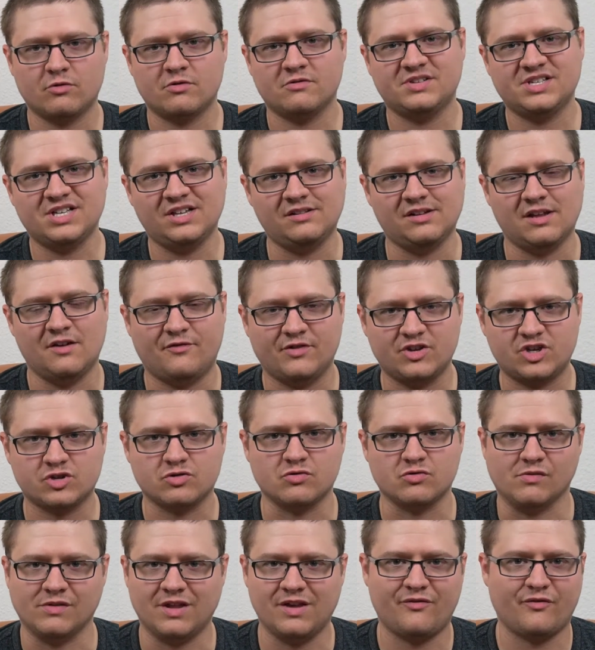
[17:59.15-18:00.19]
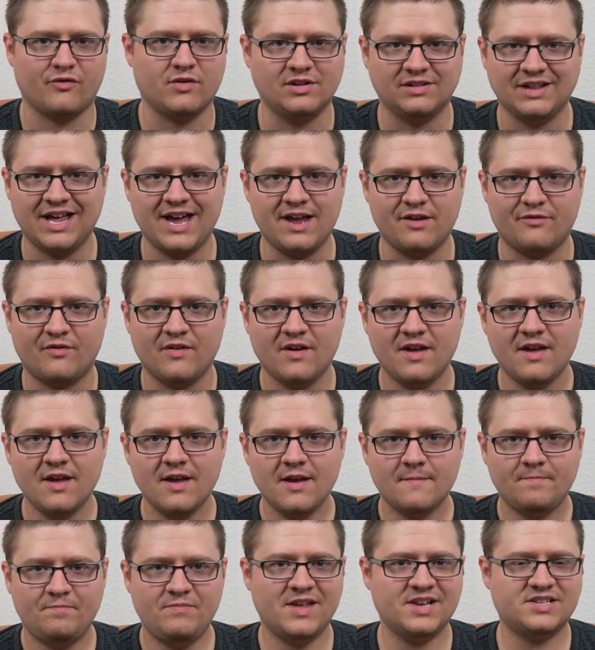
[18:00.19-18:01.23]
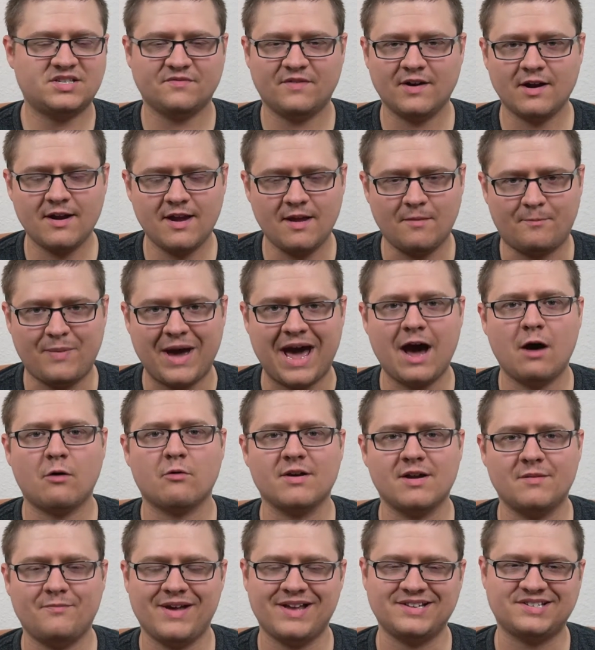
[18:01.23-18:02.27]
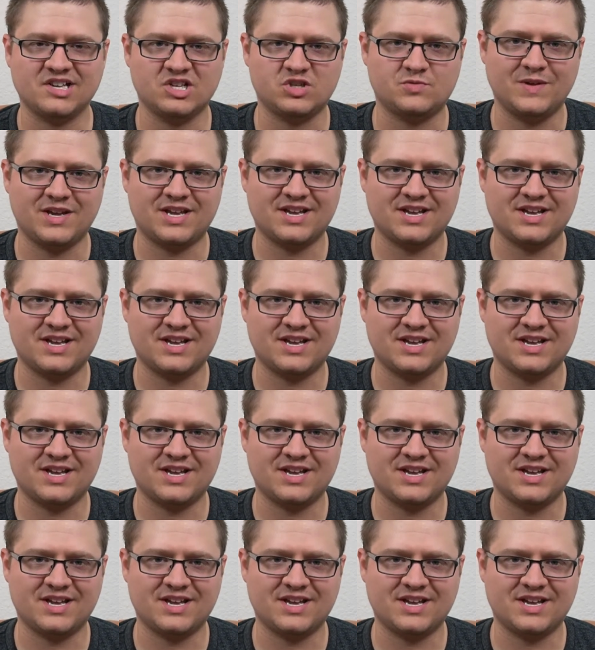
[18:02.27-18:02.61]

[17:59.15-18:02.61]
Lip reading: order to live a truly free life. It's a very empowering message